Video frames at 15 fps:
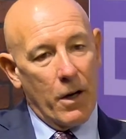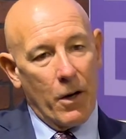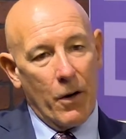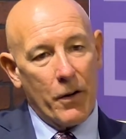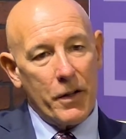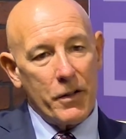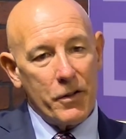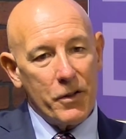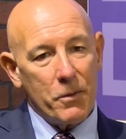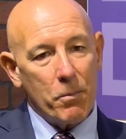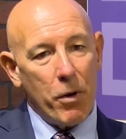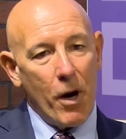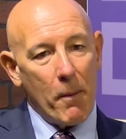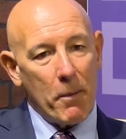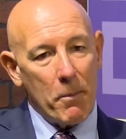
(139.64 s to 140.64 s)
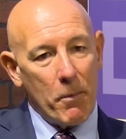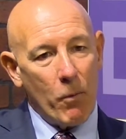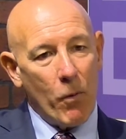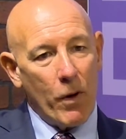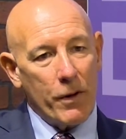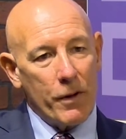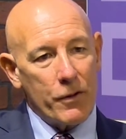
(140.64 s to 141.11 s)
Oh, this has probably been
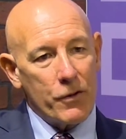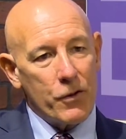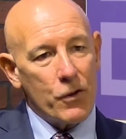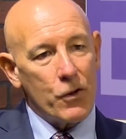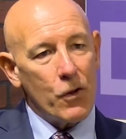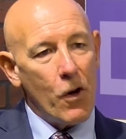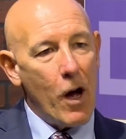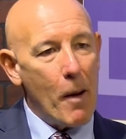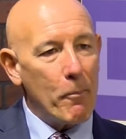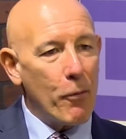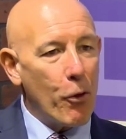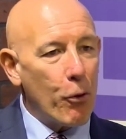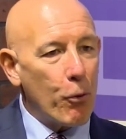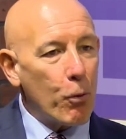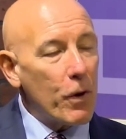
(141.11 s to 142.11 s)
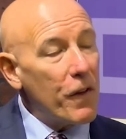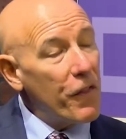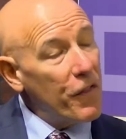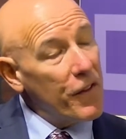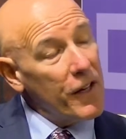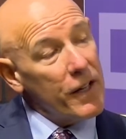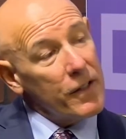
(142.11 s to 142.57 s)
one of the top three
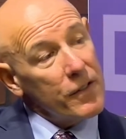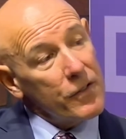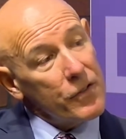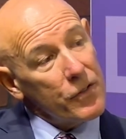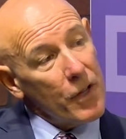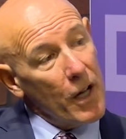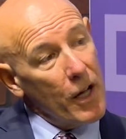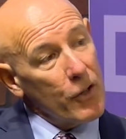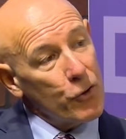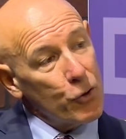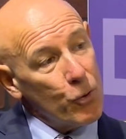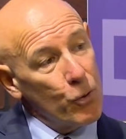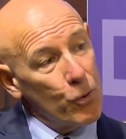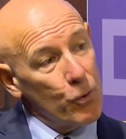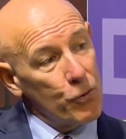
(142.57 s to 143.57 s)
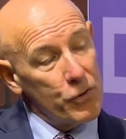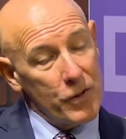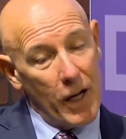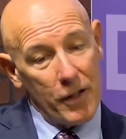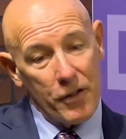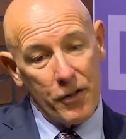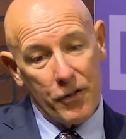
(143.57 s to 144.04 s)
things schools,
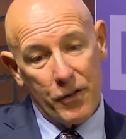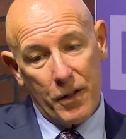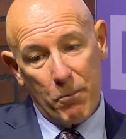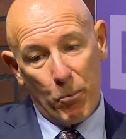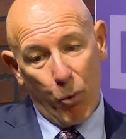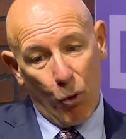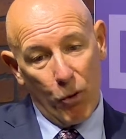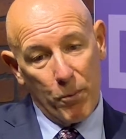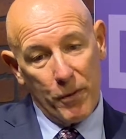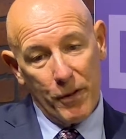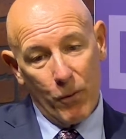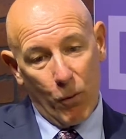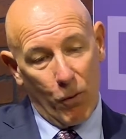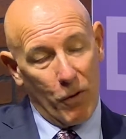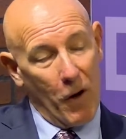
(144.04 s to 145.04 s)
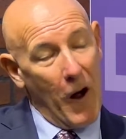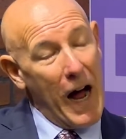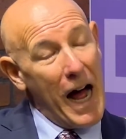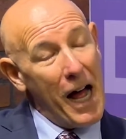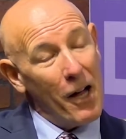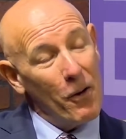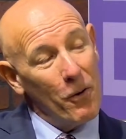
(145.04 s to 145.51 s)
not just in Boardman or in
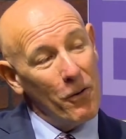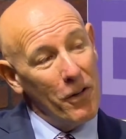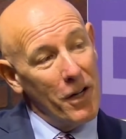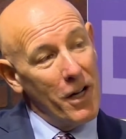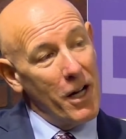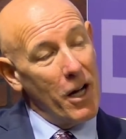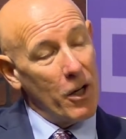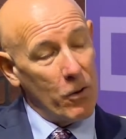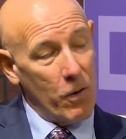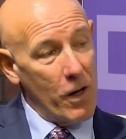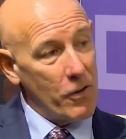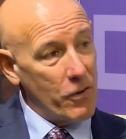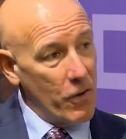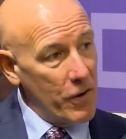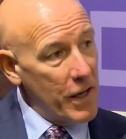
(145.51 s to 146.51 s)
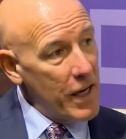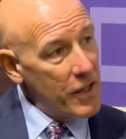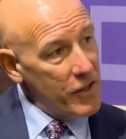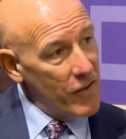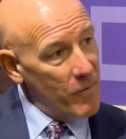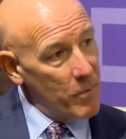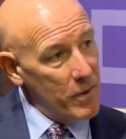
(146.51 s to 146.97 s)
Ohio, across our
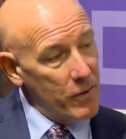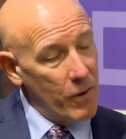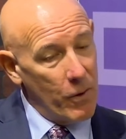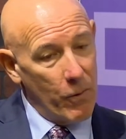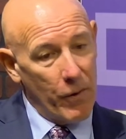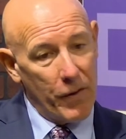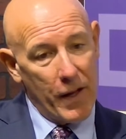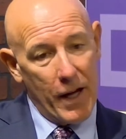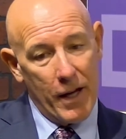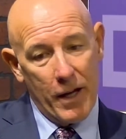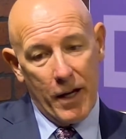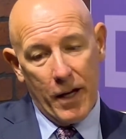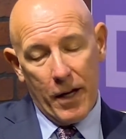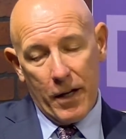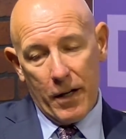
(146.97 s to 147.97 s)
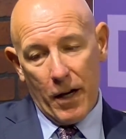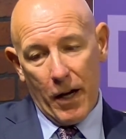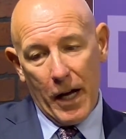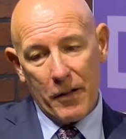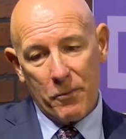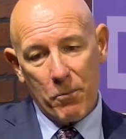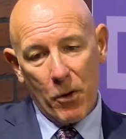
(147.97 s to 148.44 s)
nation have been dealing with that.
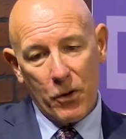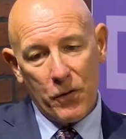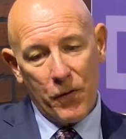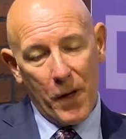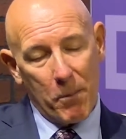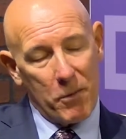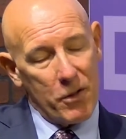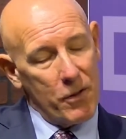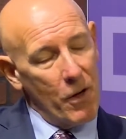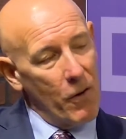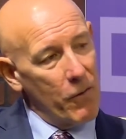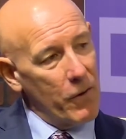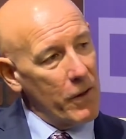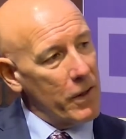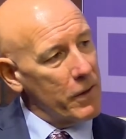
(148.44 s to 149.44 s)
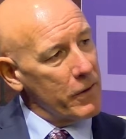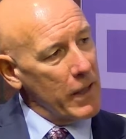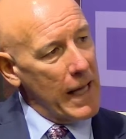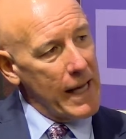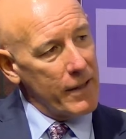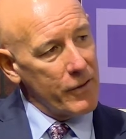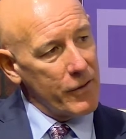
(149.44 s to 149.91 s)
As most families know, over the
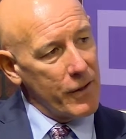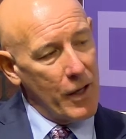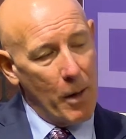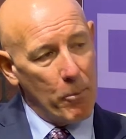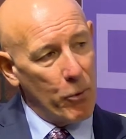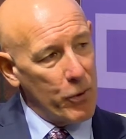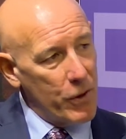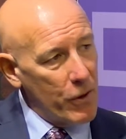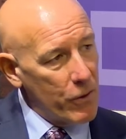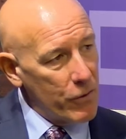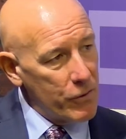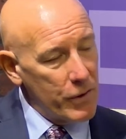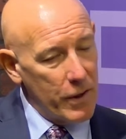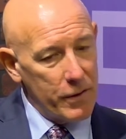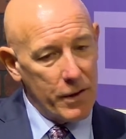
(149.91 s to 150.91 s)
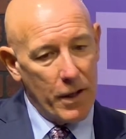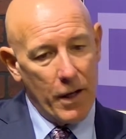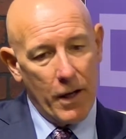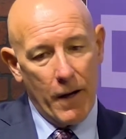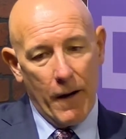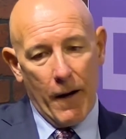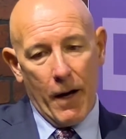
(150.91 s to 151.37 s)
last couple years
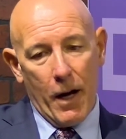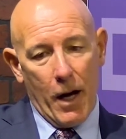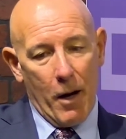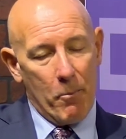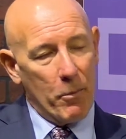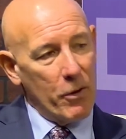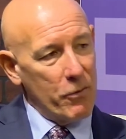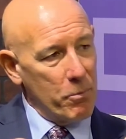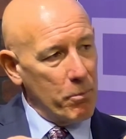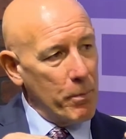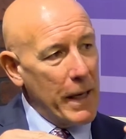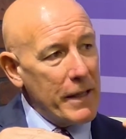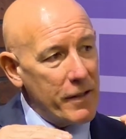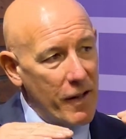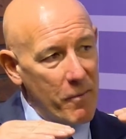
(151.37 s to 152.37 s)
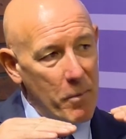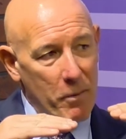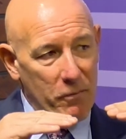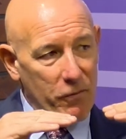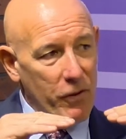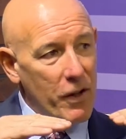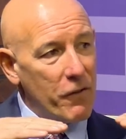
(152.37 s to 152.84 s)
that meals basically have
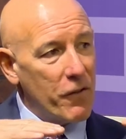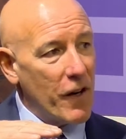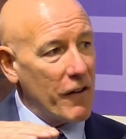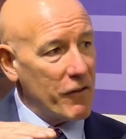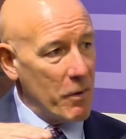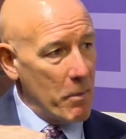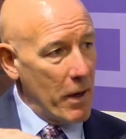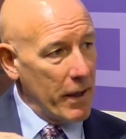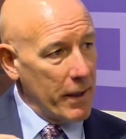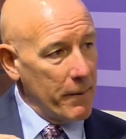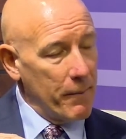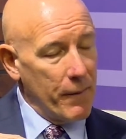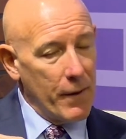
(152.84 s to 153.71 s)
been free for everybody.